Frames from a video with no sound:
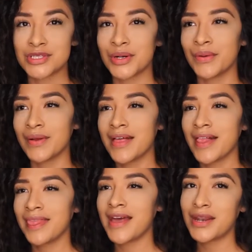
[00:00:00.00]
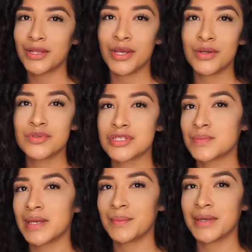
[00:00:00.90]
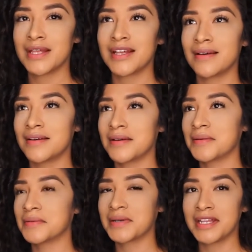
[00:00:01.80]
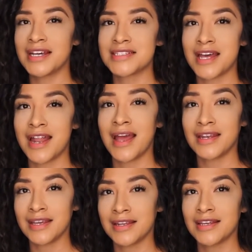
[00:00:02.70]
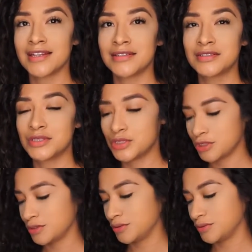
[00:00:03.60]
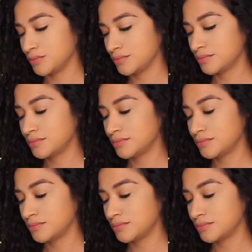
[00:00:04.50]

So that alone just made me realize that I needed to